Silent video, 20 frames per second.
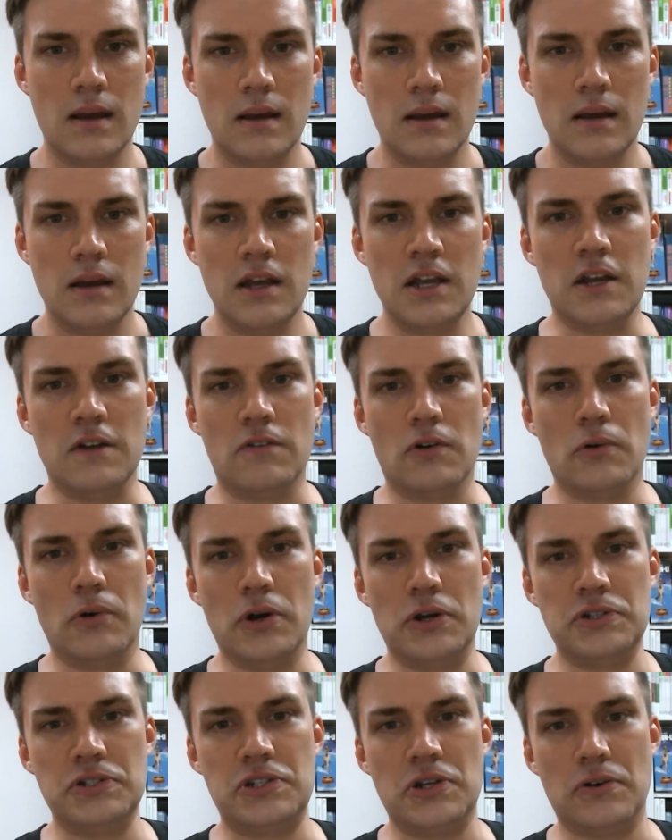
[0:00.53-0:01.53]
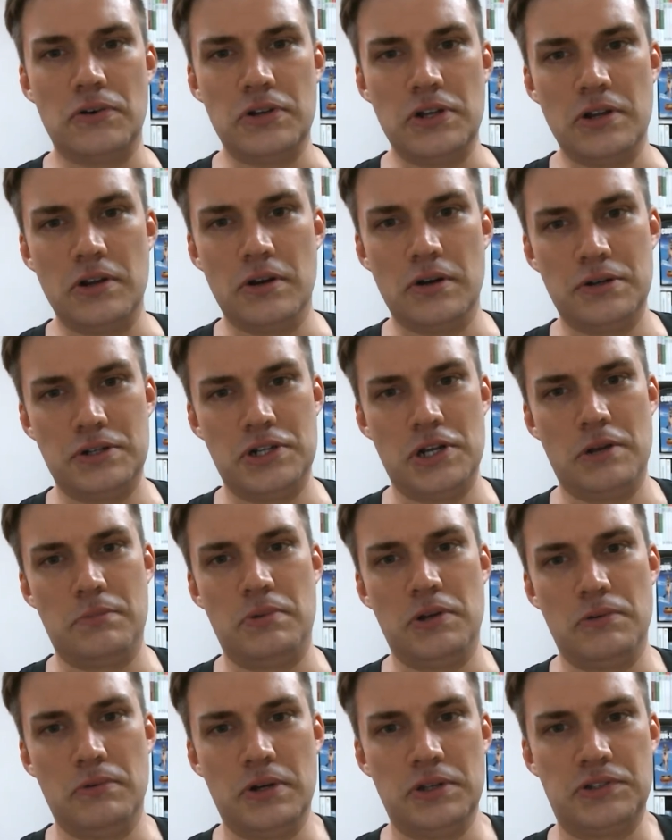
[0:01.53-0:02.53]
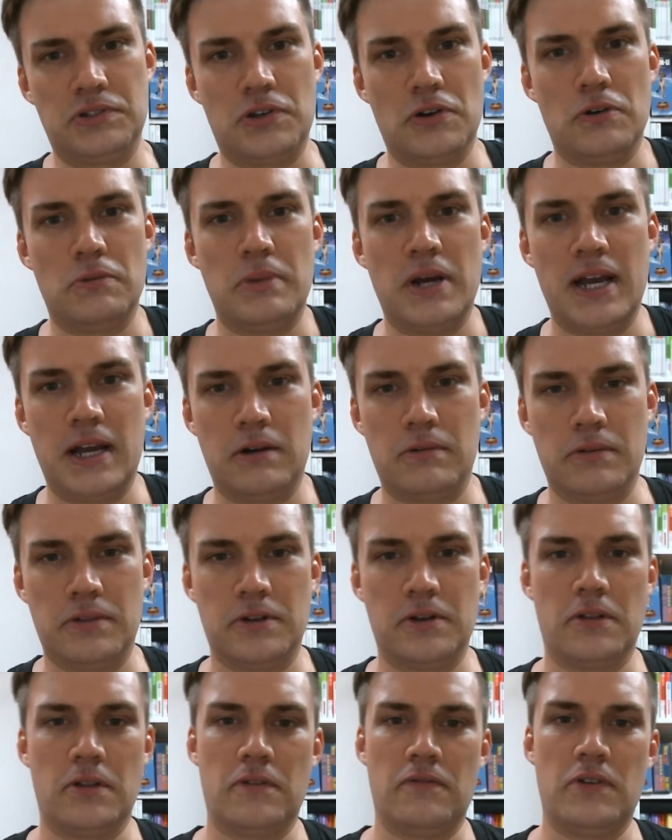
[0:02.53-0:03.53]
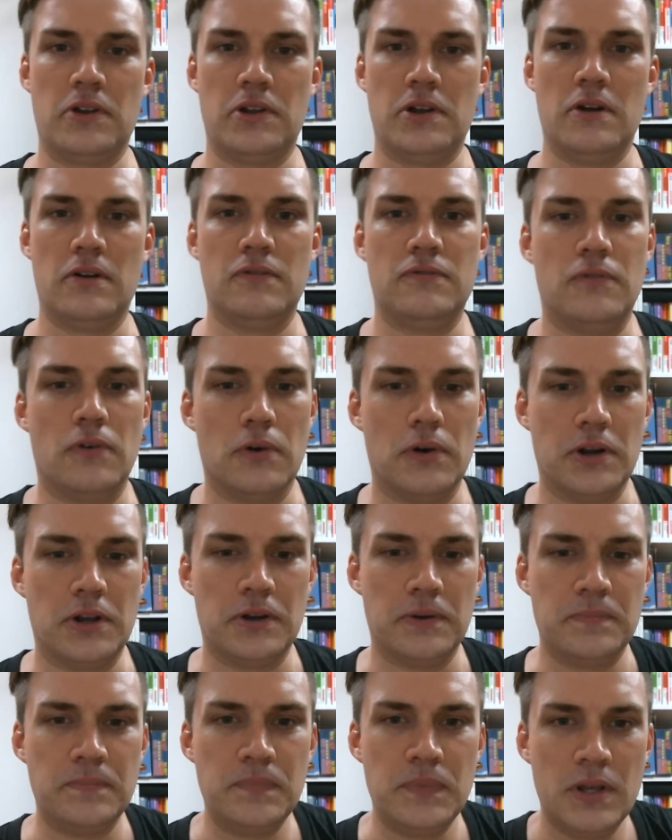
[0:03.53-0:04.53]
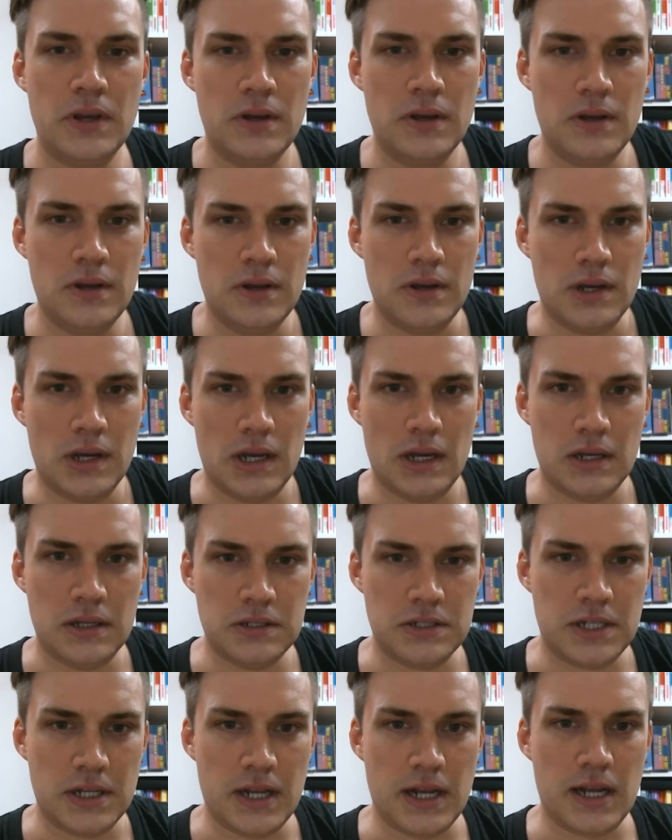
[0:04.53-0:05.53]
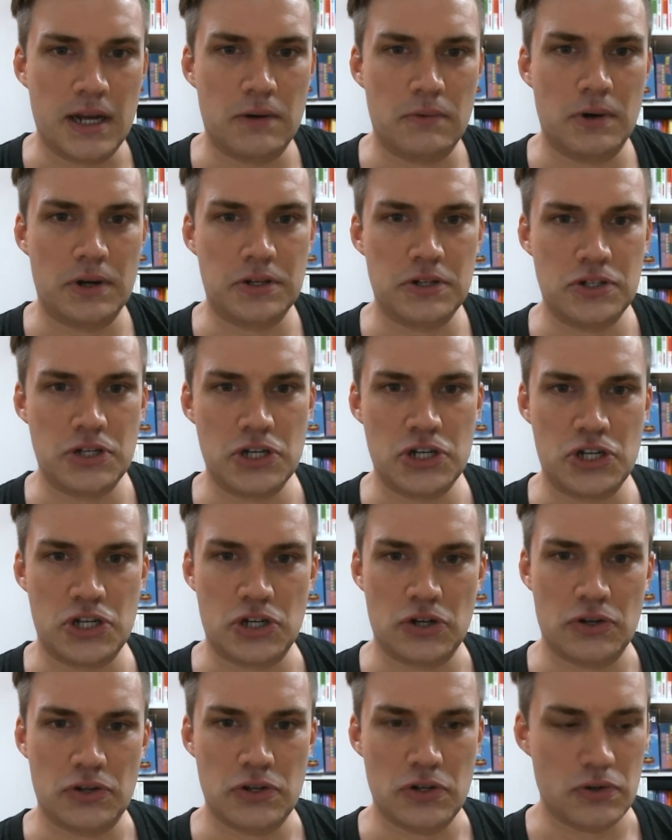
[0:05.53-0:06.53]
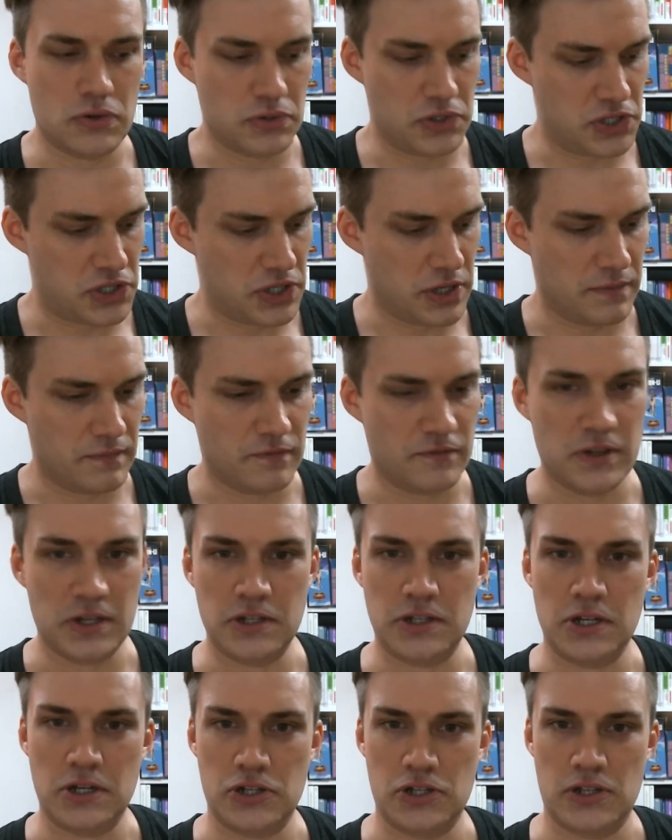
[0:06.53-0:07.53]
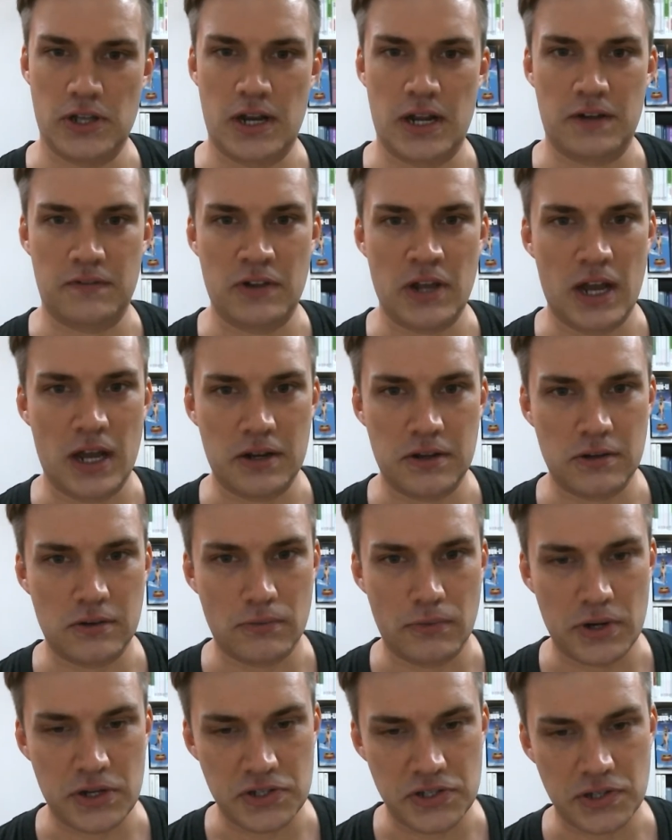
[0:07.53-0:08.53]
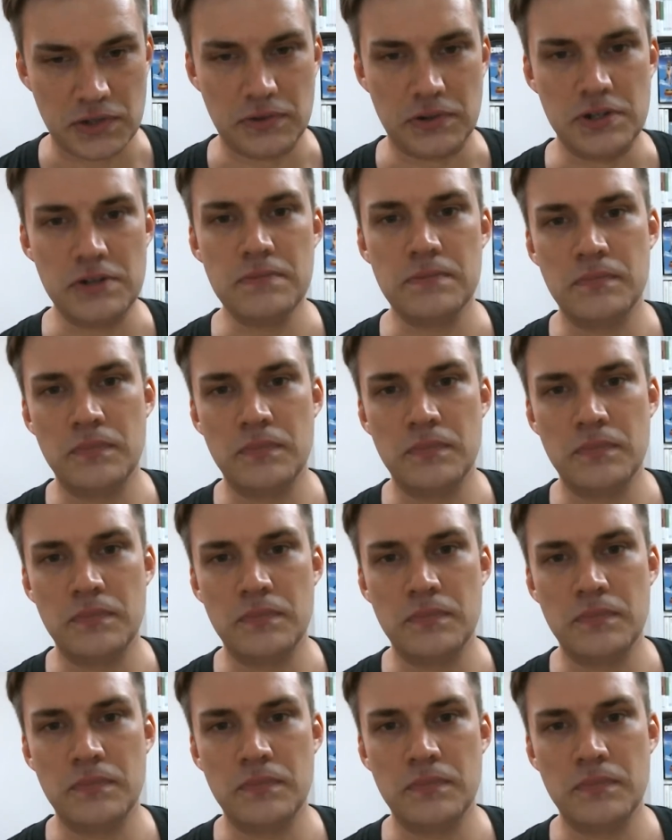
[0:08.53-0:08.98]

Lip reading: Hey everyone, Tony here, JP Wisco, back with another video for you. And today I want to just show you some vintage that I've gotten in recently.